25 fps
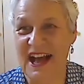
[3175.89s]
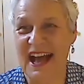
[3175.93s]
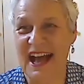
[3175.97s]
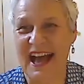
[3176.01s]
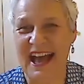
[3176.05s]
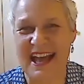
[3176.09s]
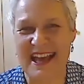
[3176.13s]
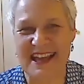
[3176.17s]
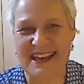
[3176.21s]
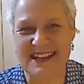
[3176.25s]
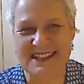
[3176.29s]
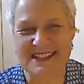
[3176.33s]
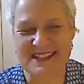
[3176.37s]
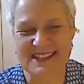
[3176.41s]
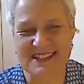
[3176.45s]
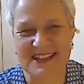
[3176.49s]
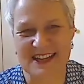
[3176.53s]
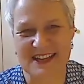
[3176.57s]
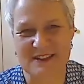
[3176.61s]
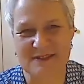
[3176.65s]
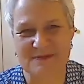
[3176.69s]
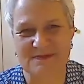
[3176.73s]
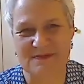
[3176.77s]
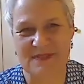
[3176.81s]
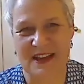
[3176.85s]
and
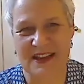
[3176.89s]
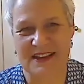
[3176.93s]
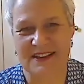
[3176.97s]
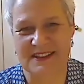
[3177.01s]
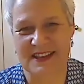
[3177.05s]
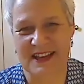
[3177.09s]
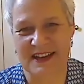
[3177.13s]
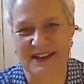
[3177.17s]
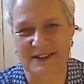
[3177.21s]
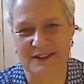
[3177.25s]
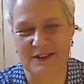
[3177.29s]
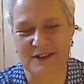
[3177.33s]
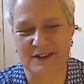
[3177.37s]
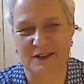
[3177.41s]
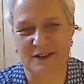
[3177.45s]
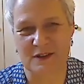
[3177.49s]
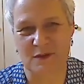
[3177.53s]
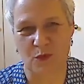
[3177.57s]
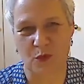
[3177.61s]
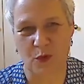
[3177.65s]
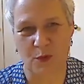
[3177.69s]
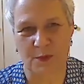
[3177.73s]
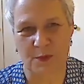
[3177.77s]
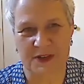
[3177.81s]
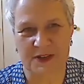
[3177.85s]
a young
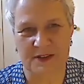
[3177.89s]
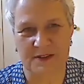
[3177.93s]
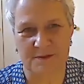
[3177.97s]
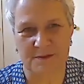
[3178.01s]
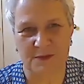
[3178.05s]
woman